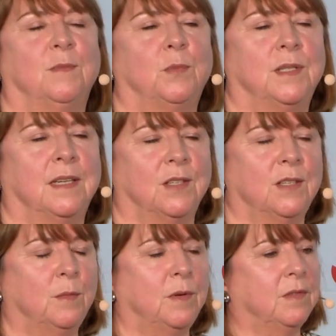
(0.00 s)

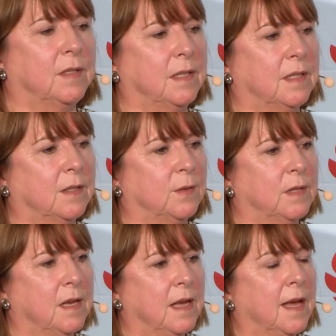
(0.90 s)
protection of privacy and so
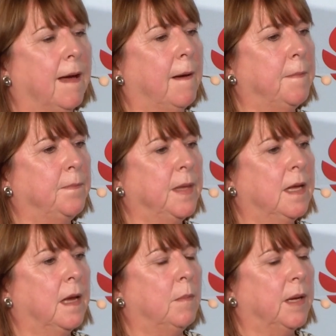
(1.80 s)
on.
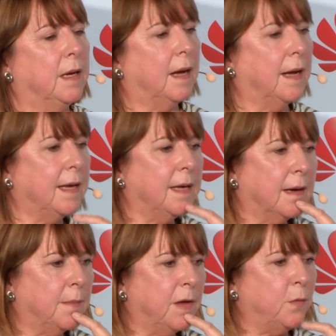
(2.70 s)
But
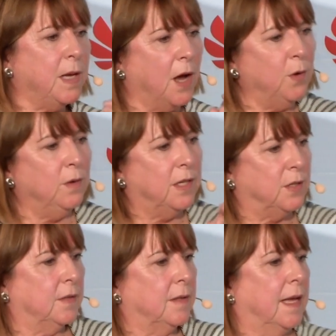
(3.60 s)
if we only
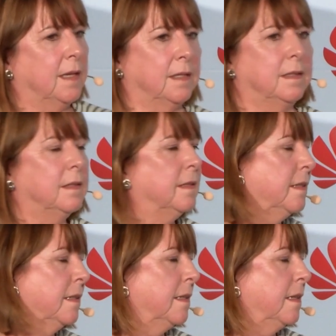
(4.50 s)
do that,
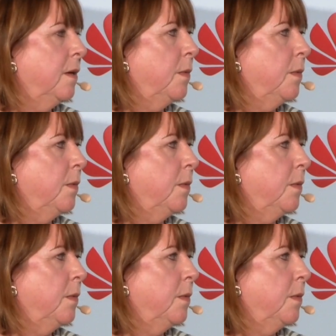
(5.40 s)
it